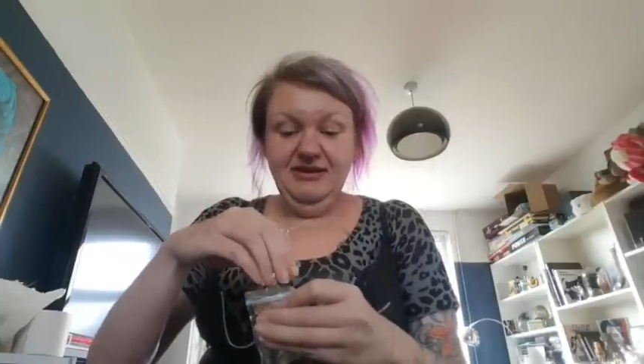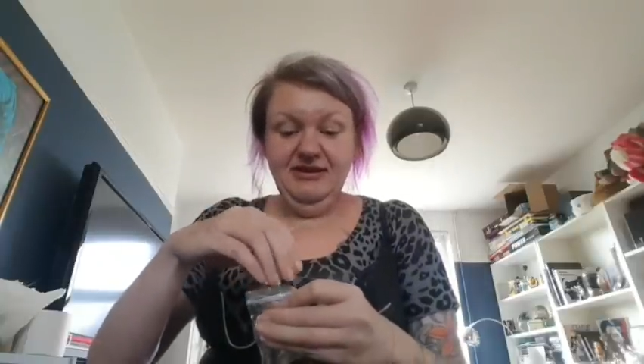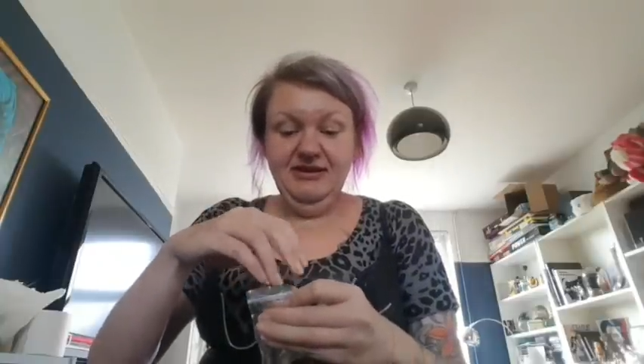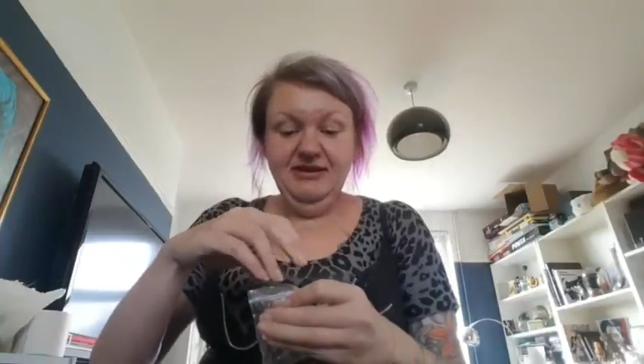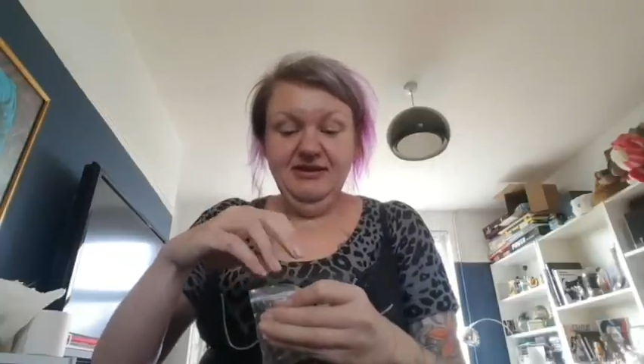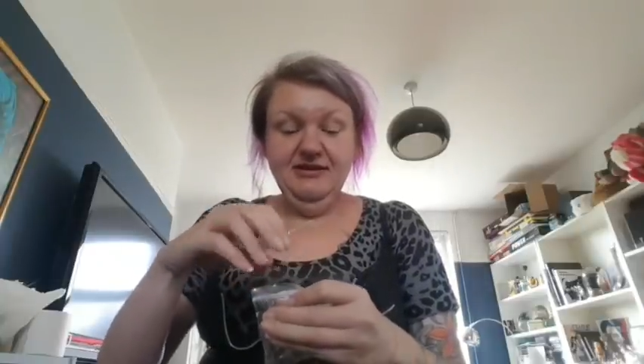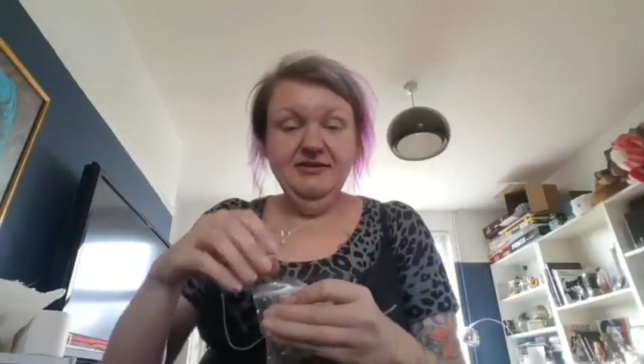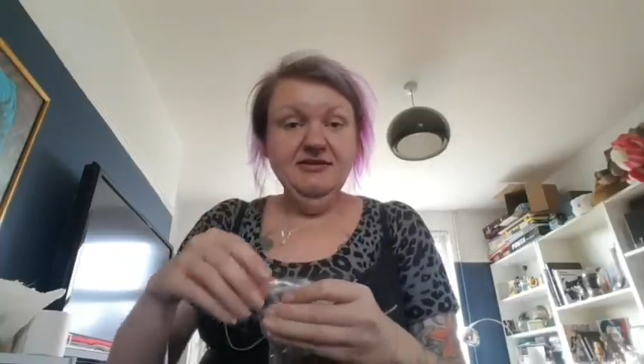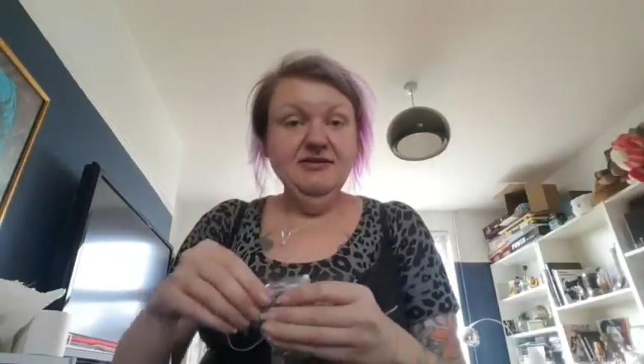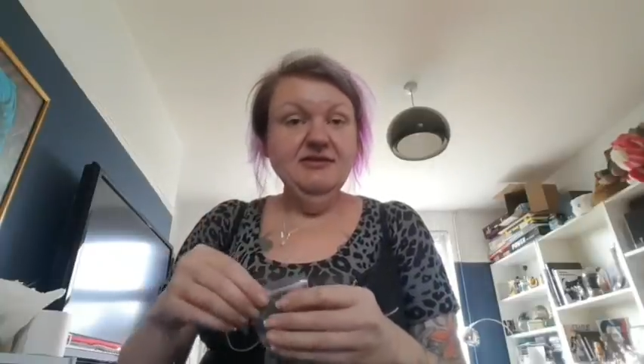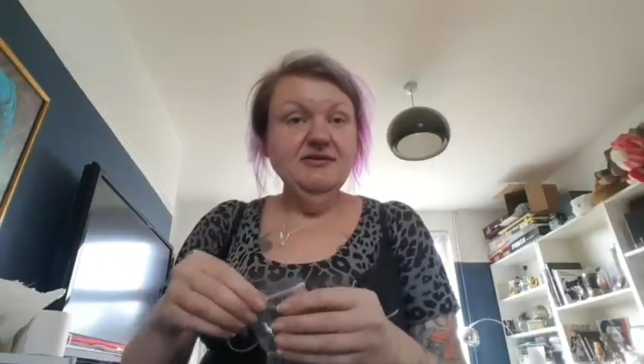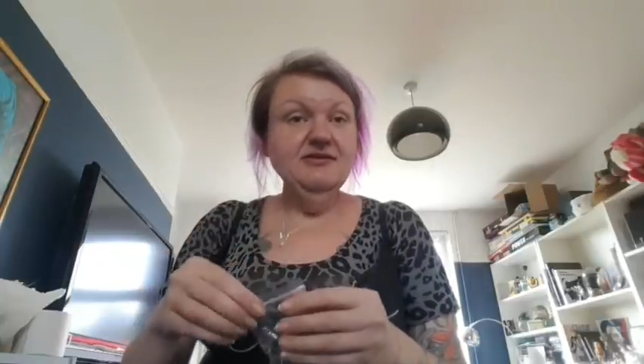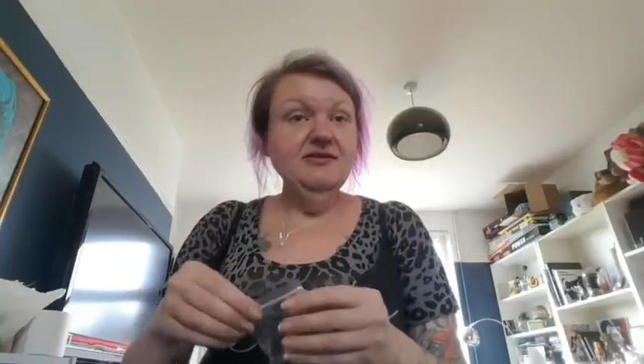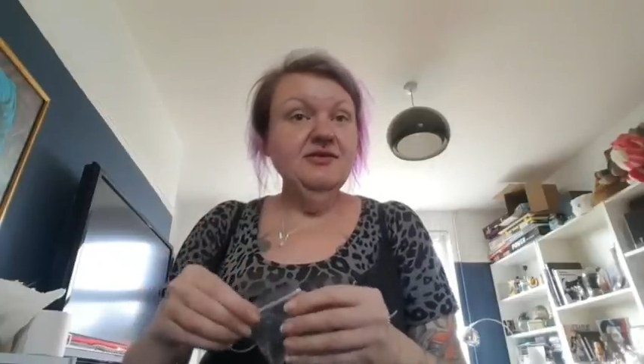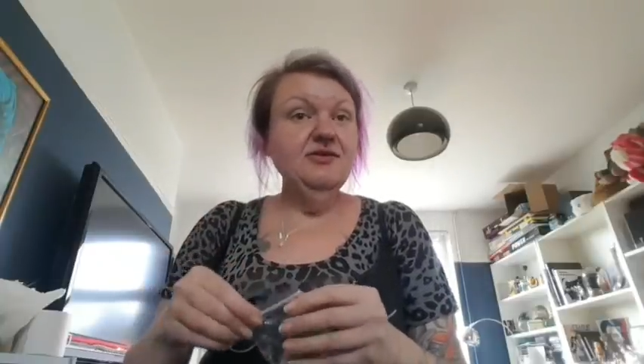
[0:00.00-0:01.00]
Yeah,
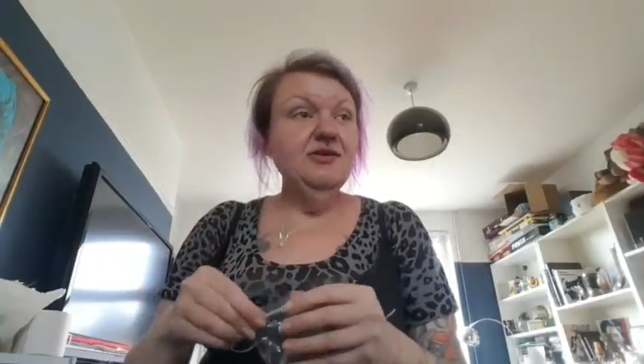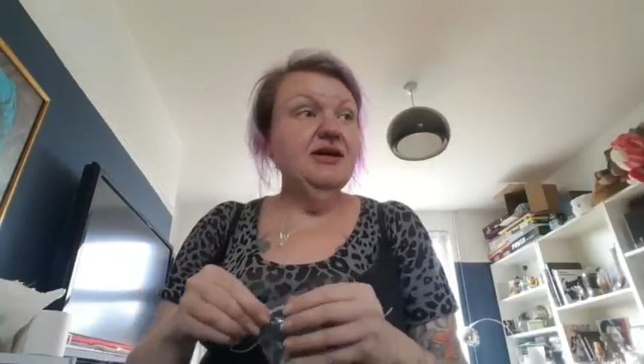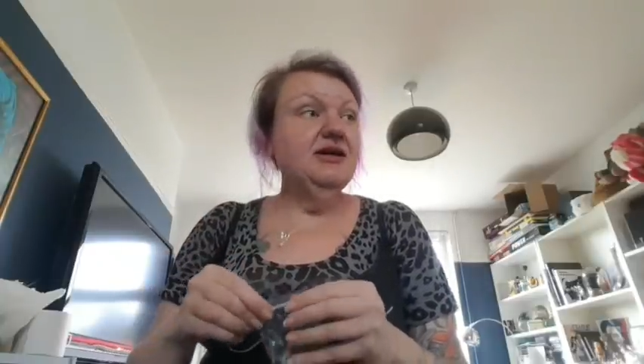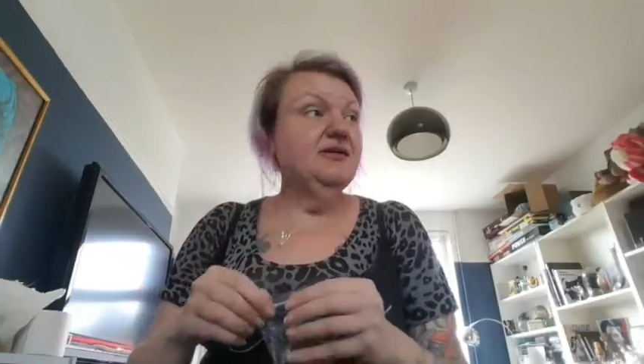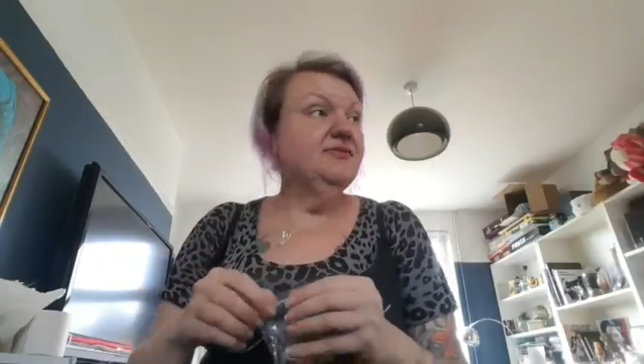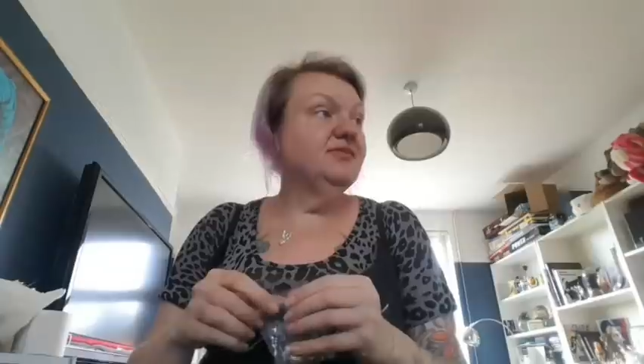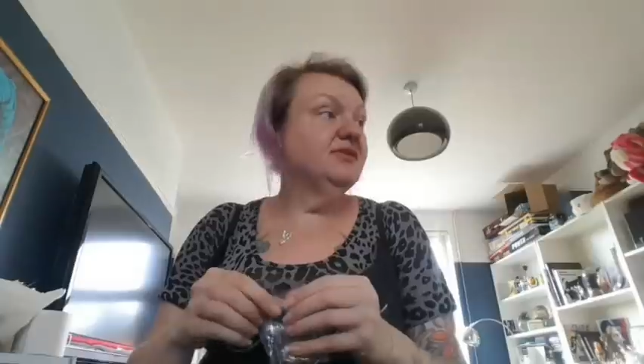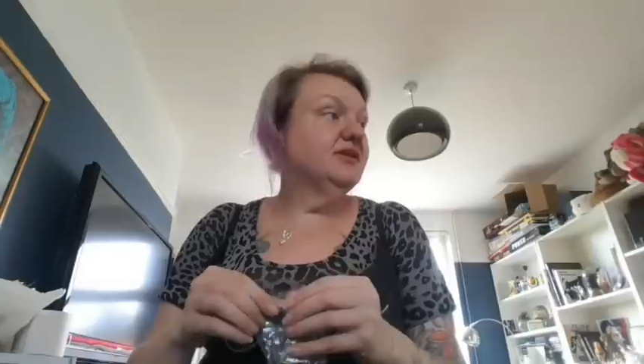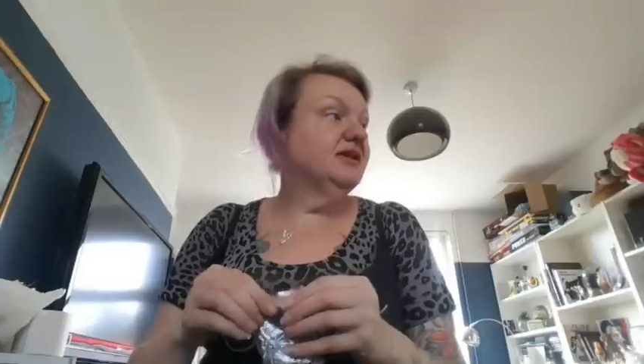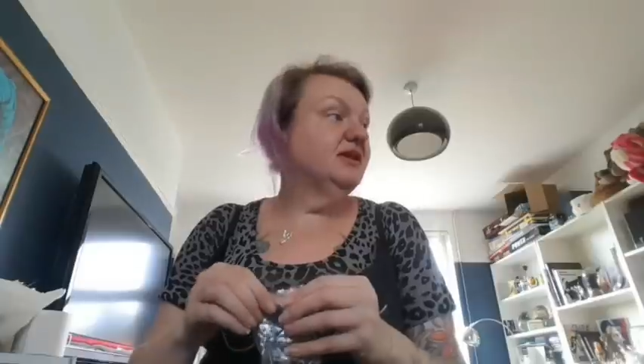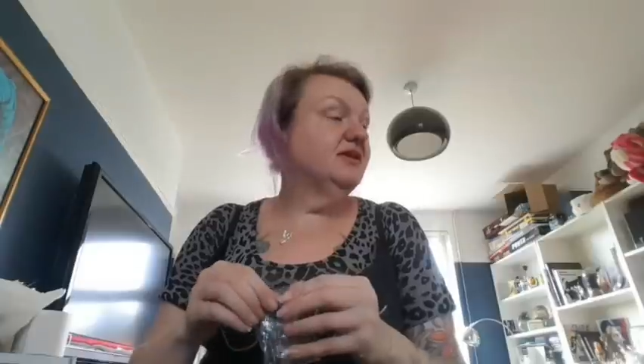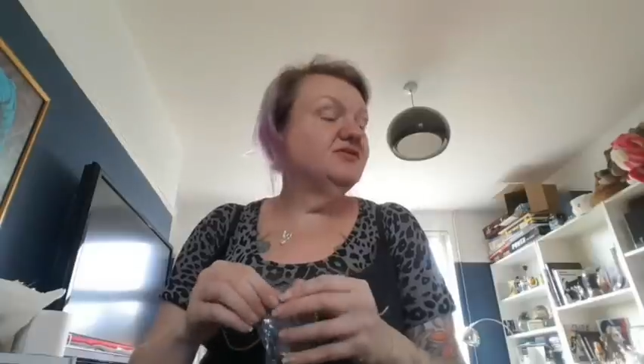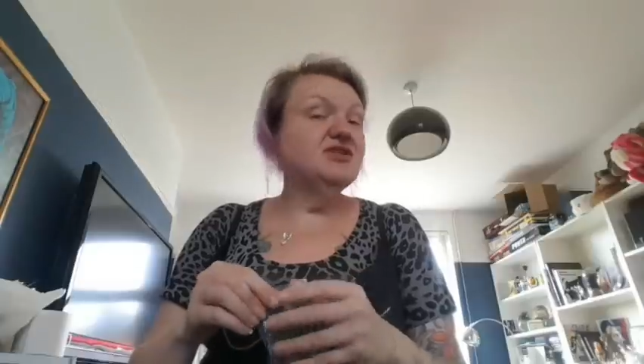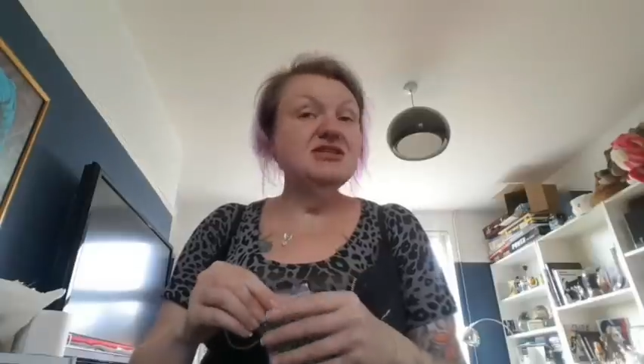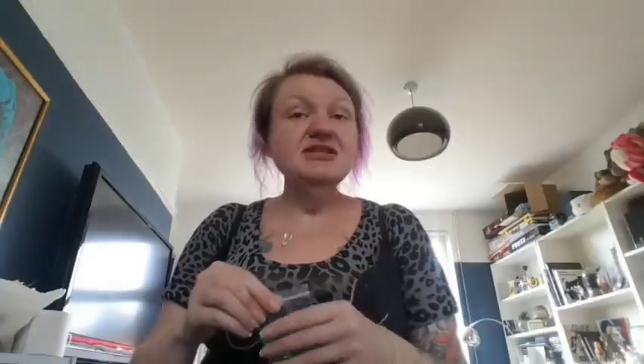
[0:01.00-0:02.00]
so
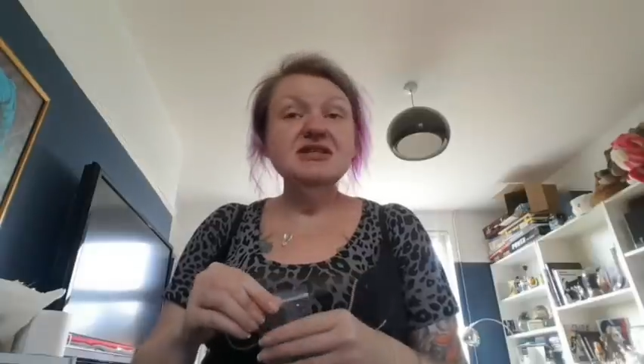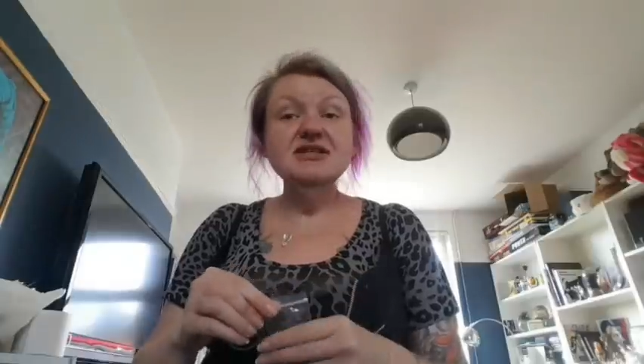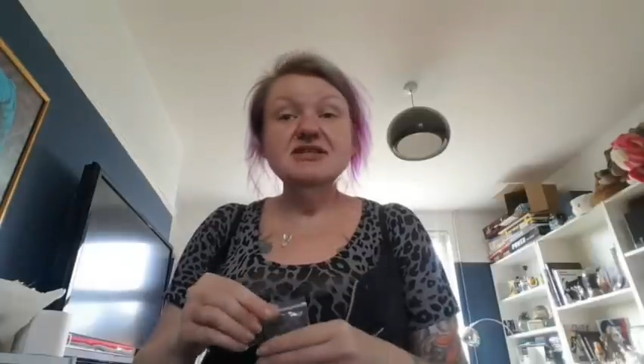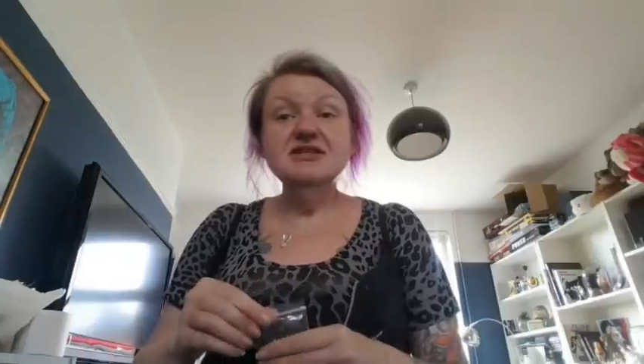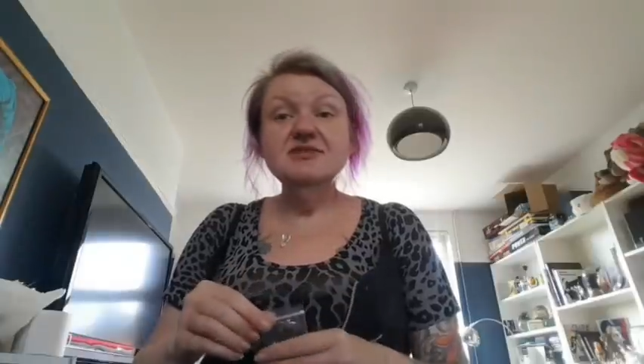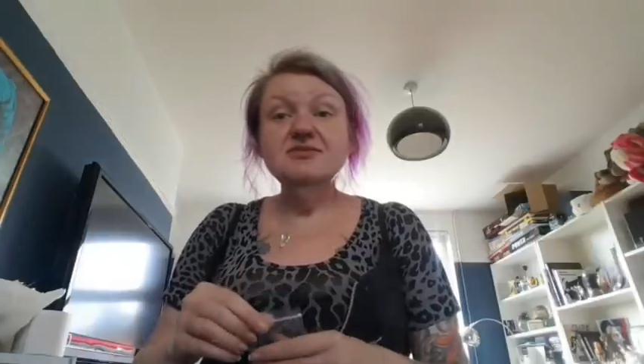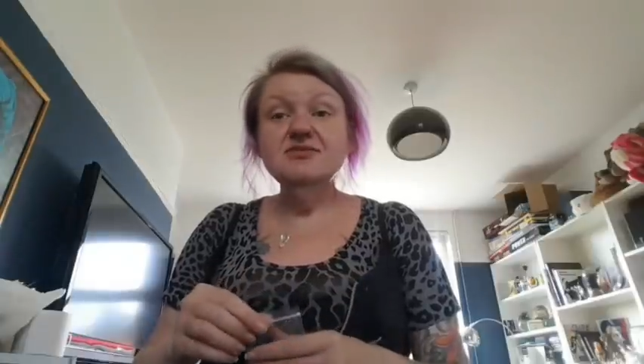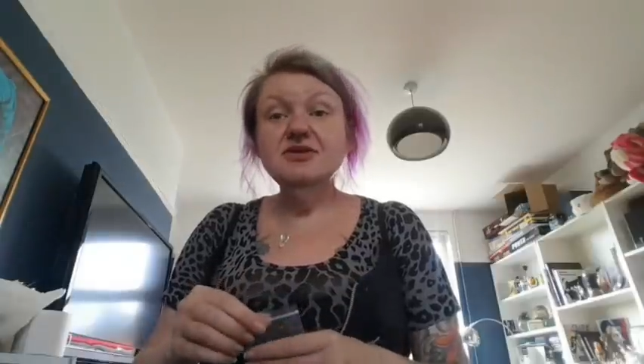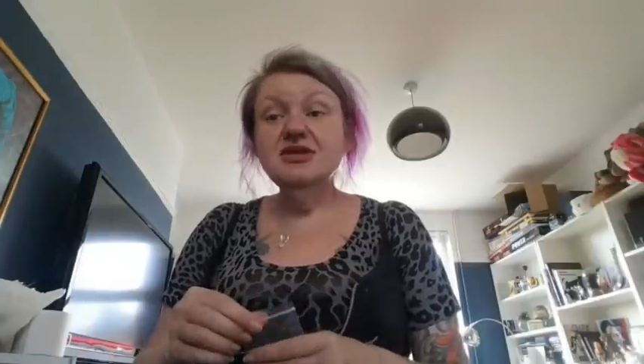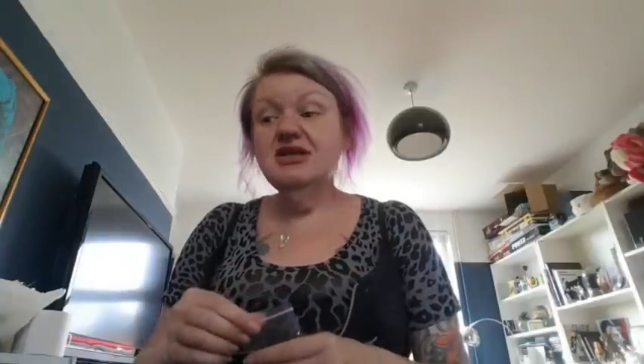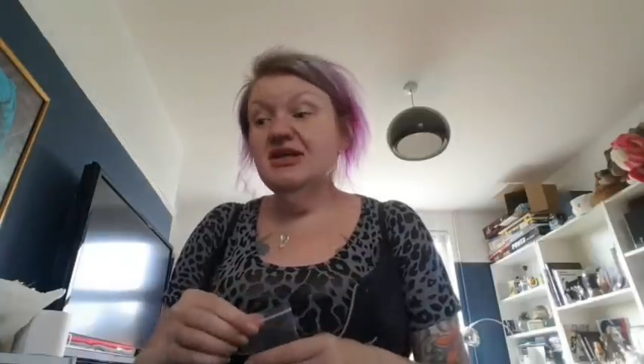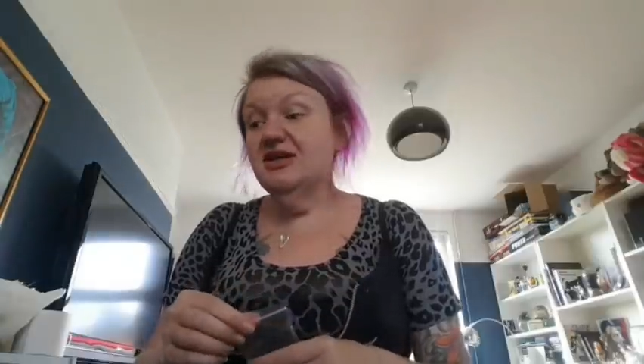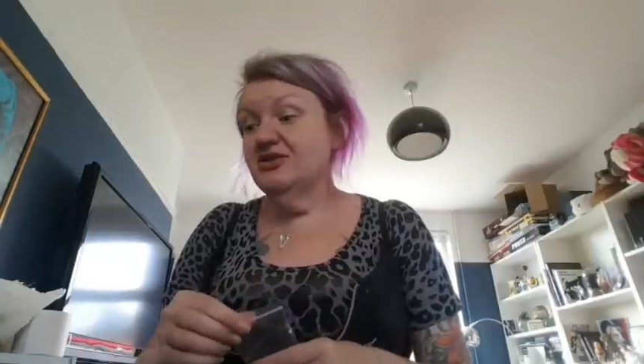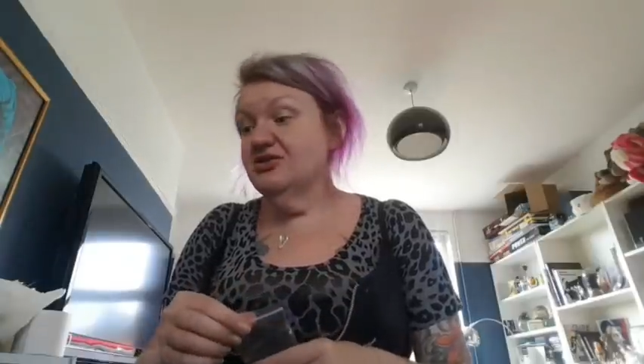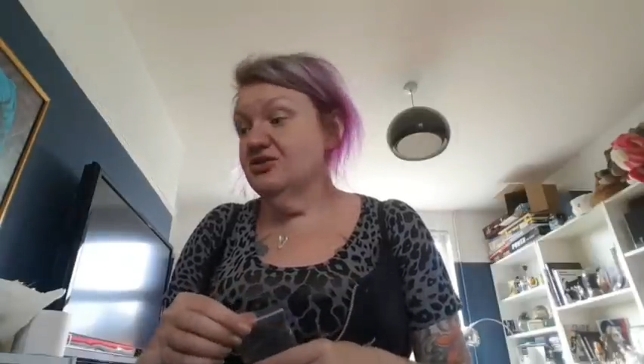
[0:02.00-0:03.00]
I've just had some
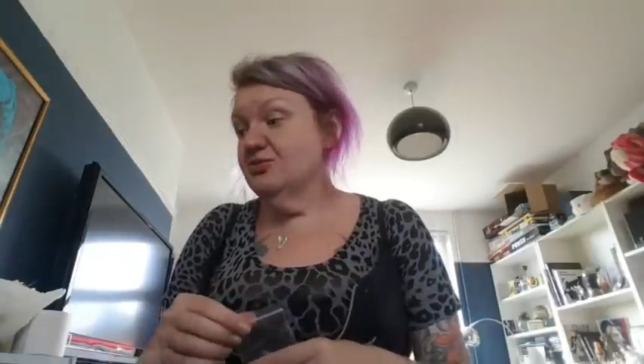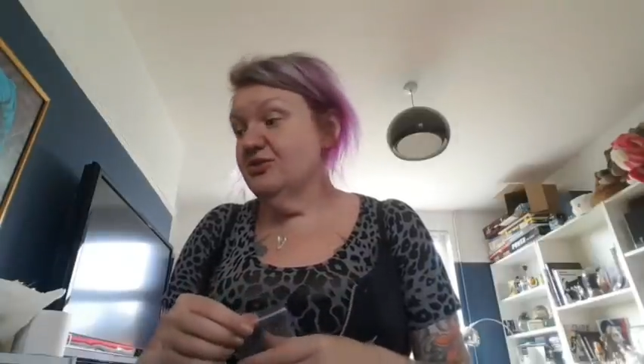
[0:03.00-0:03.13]
lunch,